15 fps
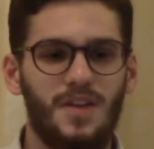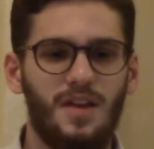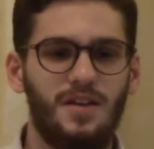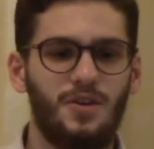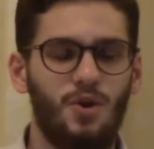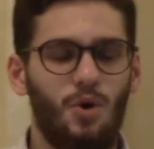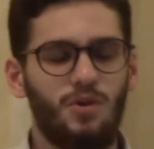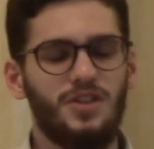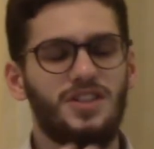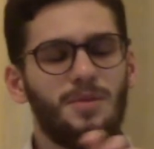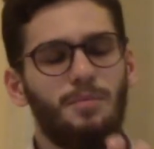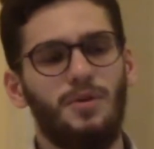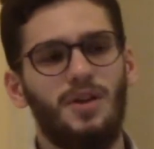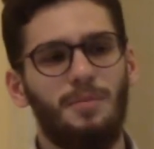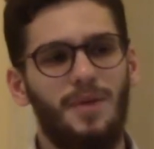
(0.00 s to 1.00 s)

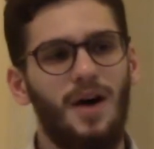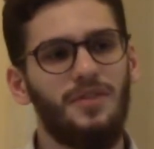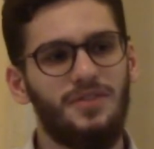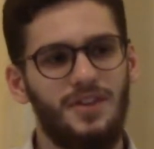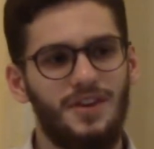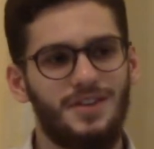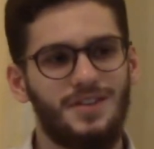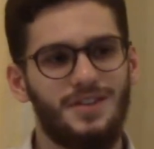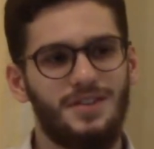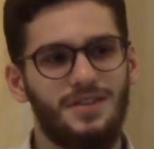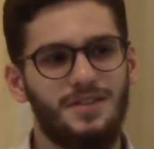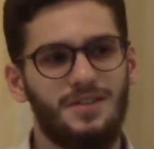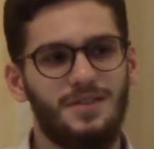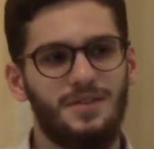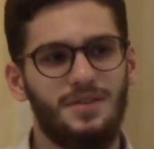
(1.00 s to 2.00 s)
noticeable about
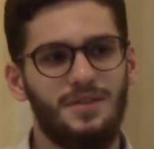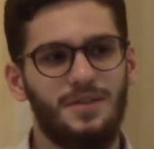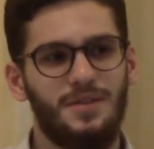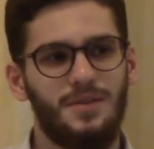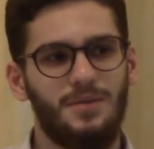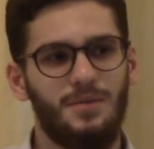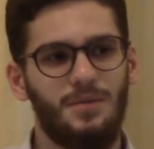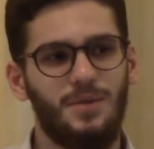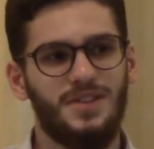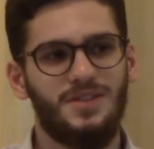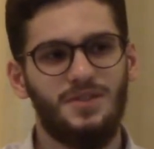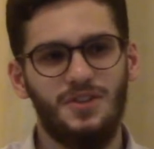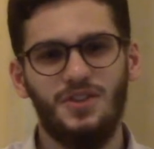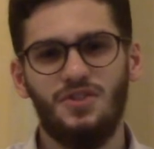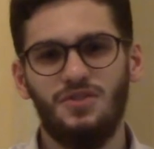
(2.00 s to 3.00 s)
this,
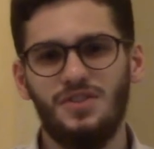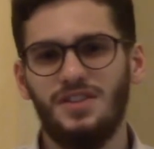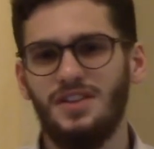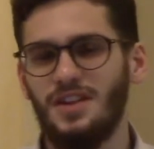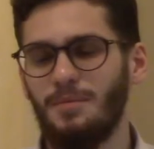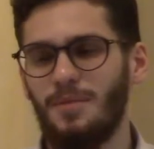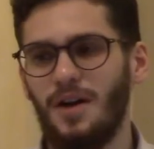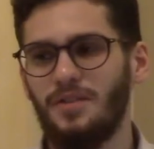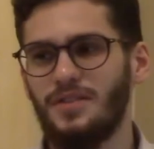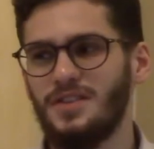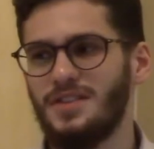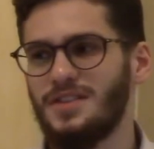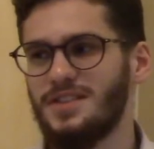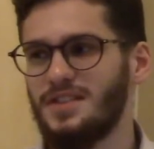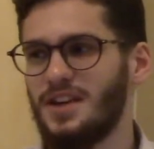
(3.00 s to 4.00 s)
what's interesting about
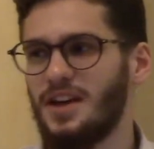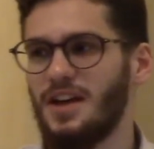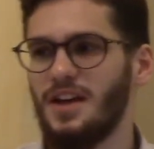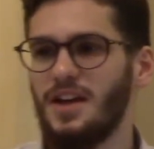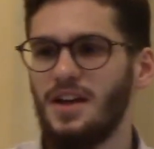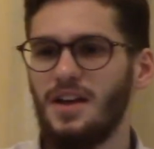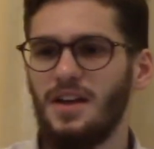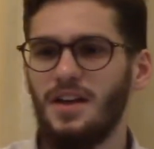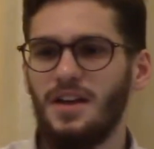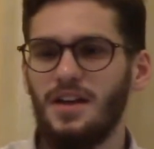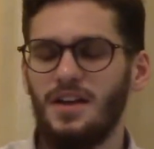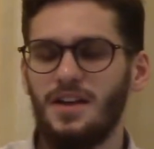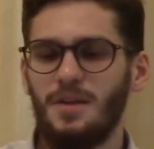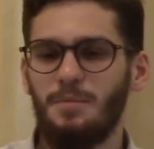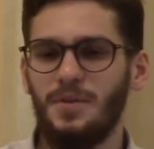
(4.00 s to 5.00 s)
this is that
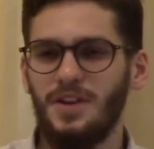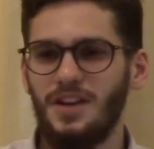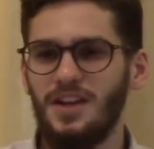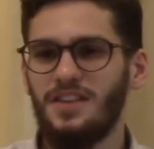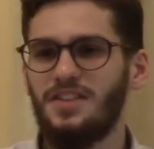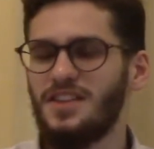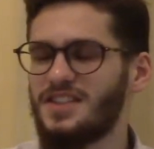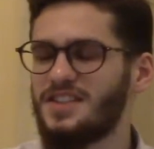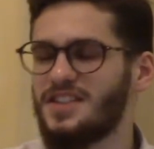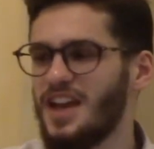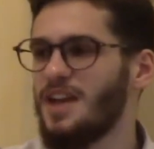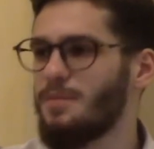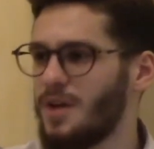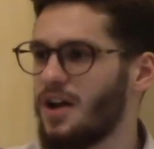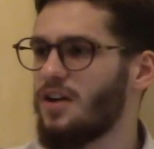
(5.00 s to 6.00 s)
beneath the
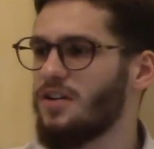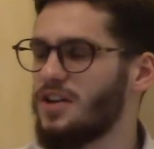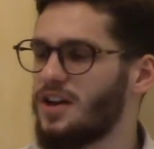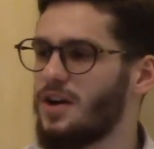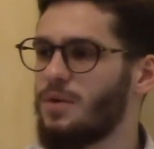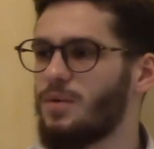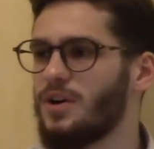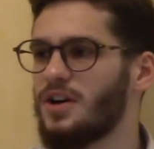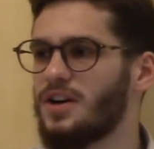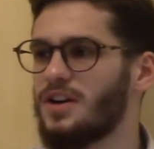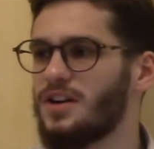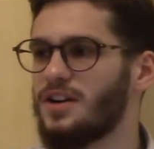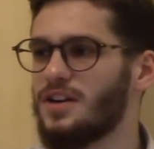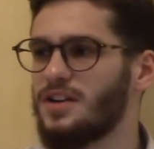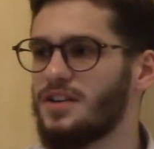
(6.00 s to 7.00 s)
same area
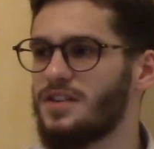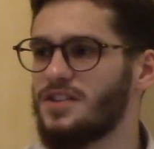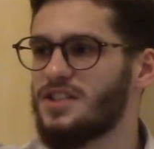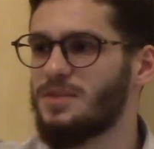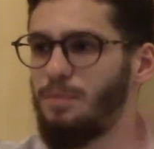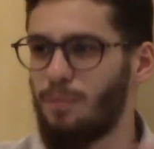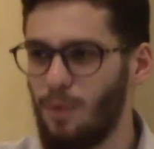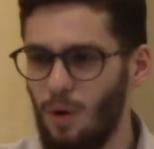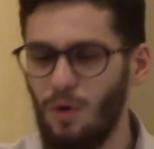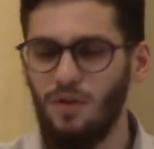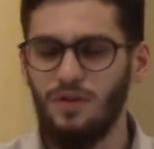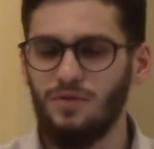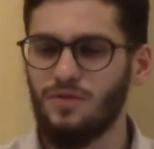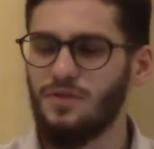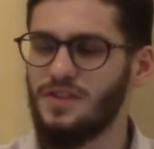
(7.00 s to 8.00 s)
where this
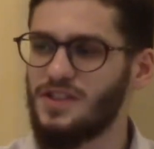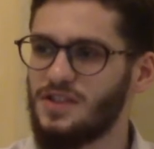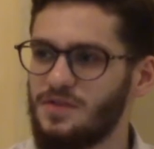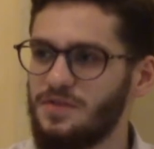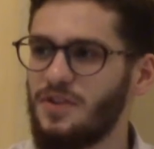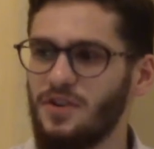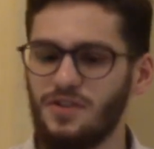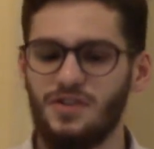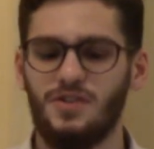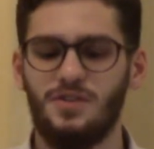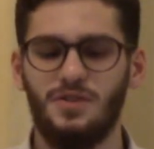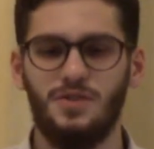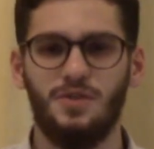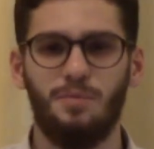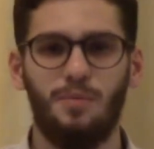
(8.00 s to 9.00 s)
bowl or this sphere is
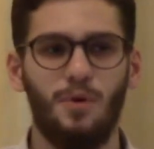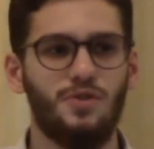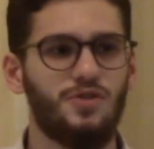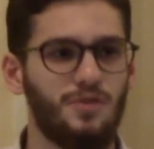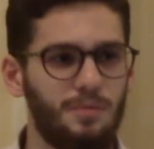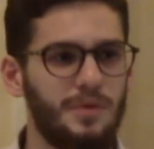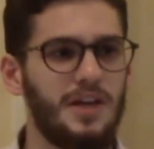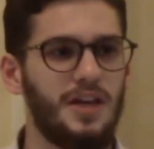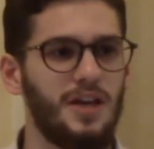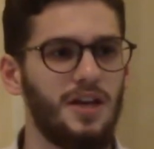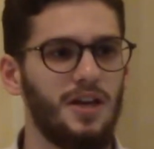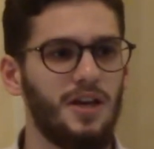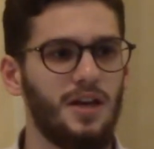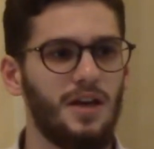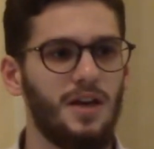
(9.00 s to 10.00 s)
supposed to
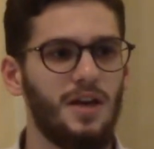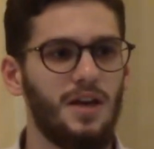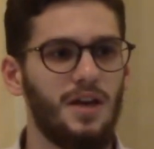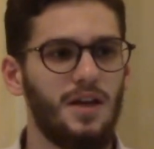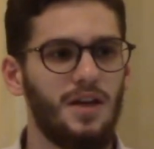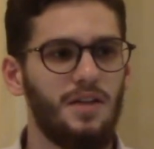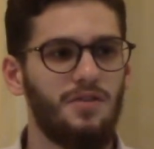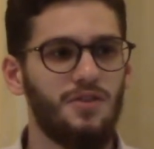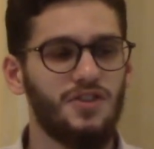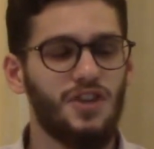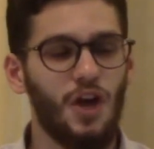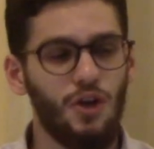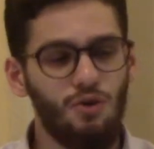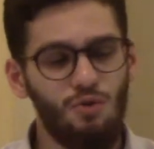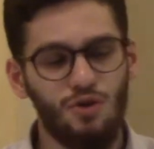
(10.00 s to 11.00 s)
be, there's
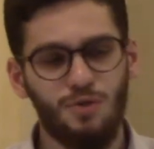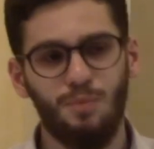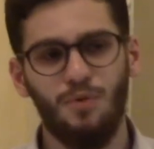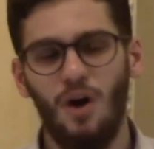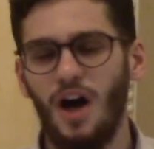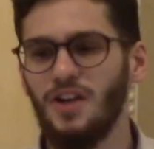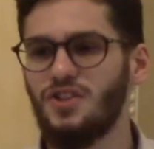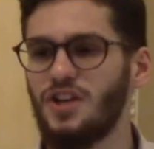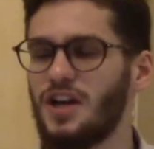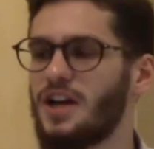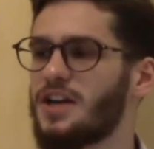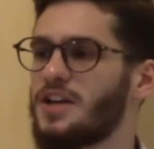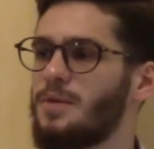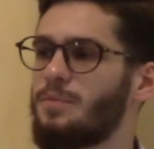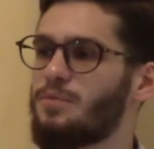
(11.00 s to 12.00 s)
a huge
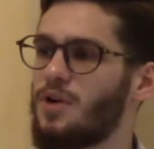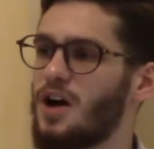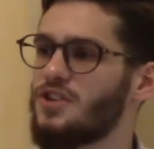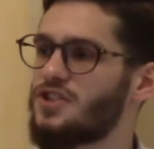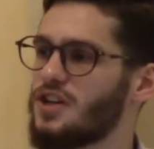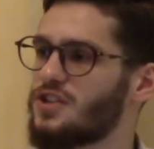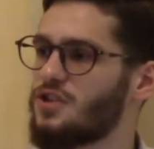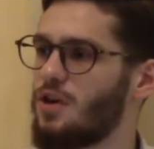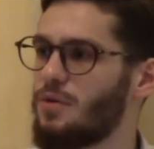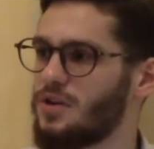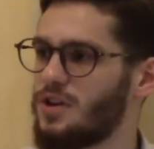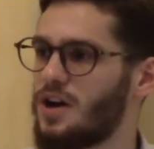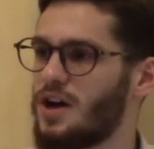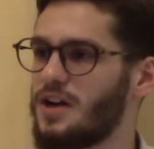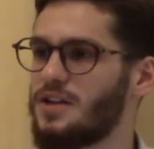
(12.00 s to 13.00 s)
project going
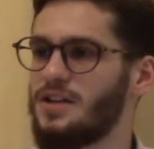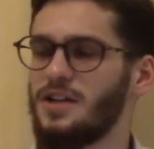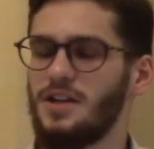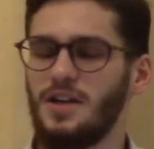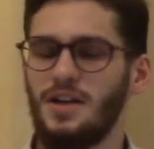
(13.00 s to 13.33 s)
on